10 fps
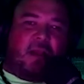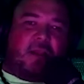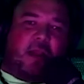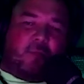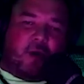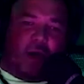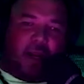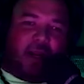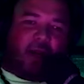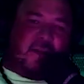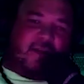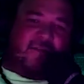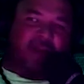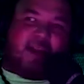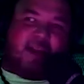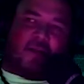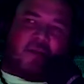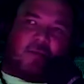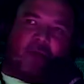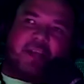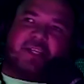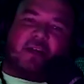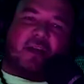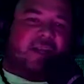they're brought here, they're fed here, they're raised here,